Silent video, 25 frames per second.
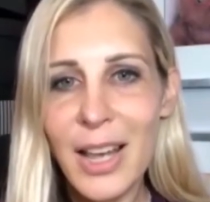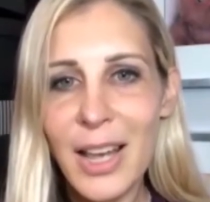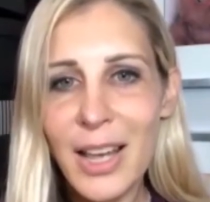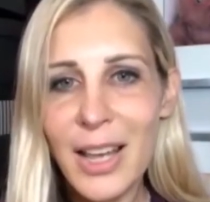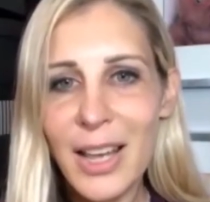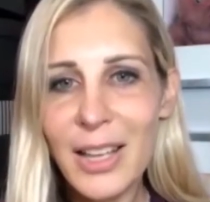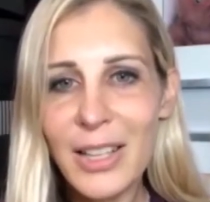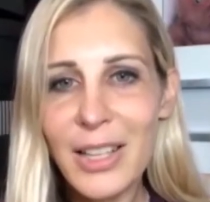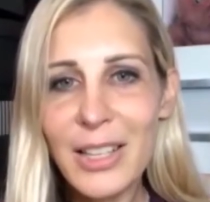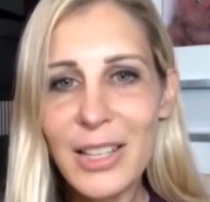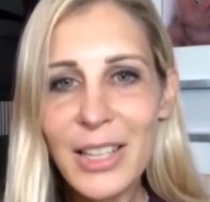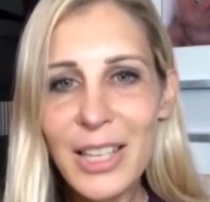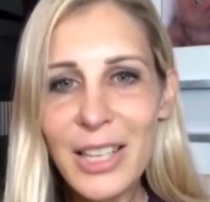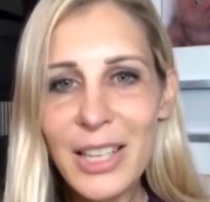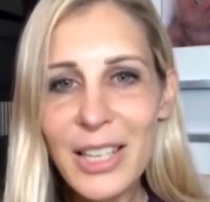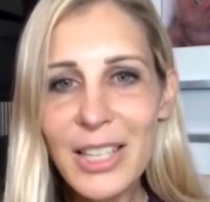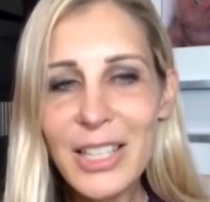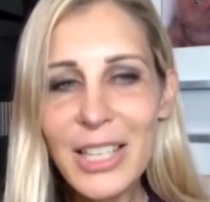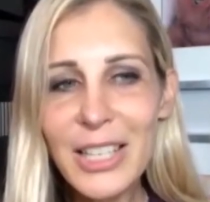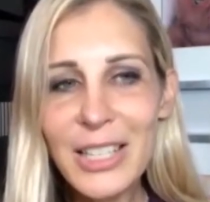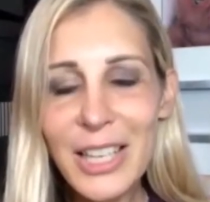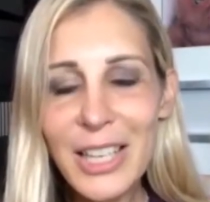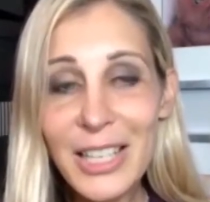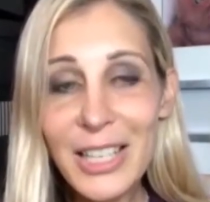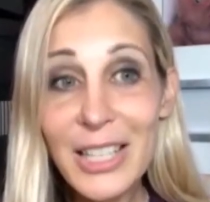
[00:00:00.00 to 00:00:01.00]
And the thing
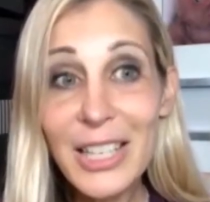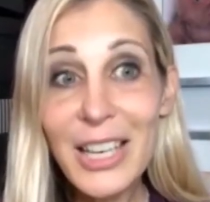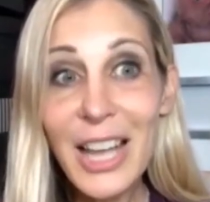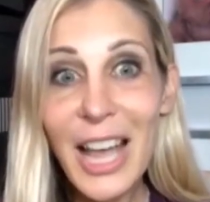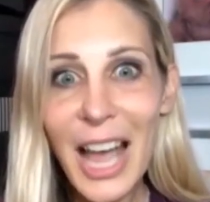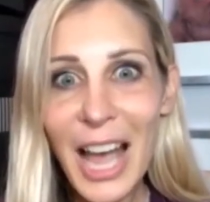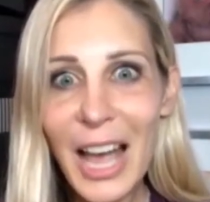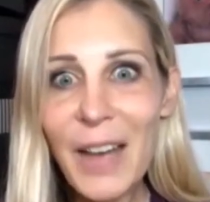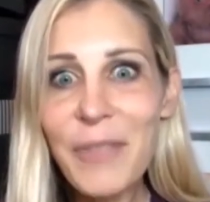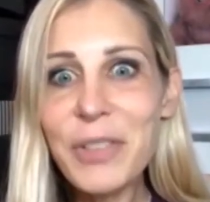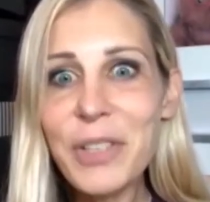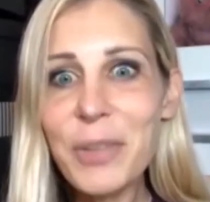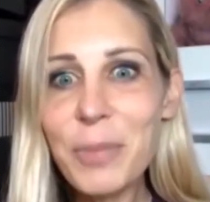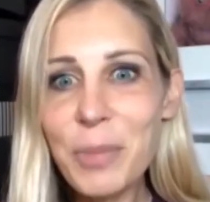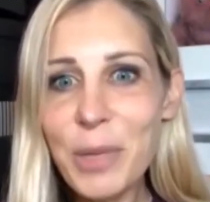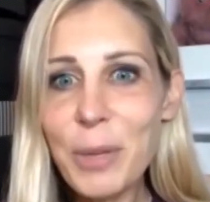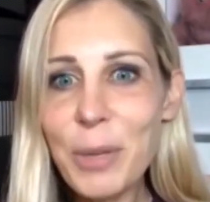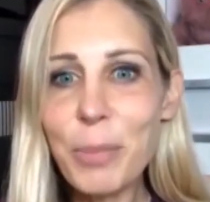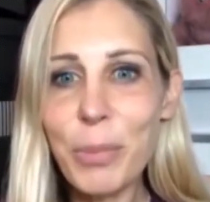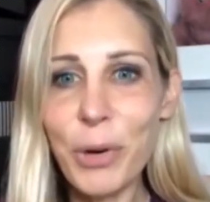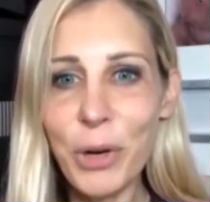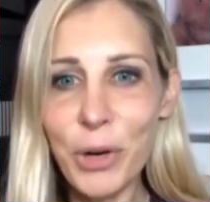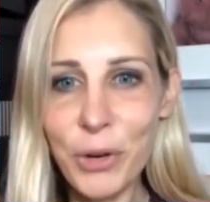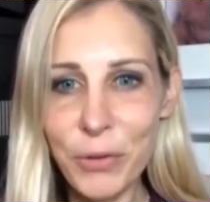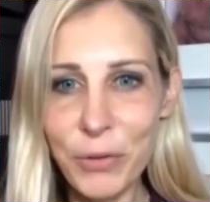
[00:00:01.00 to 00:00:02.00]
is, it doesn't have to
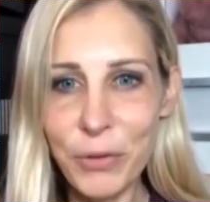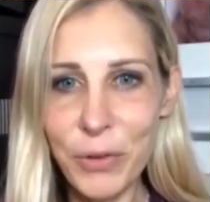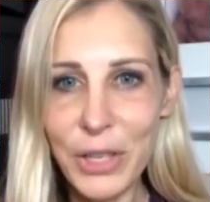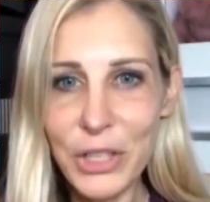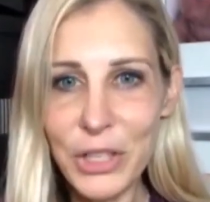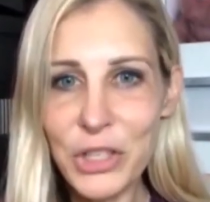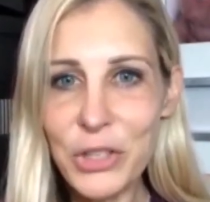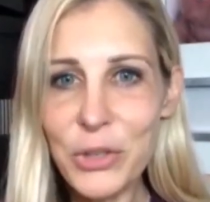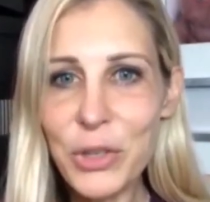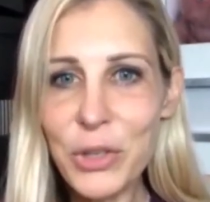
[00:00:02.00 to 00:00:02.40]
be perfect.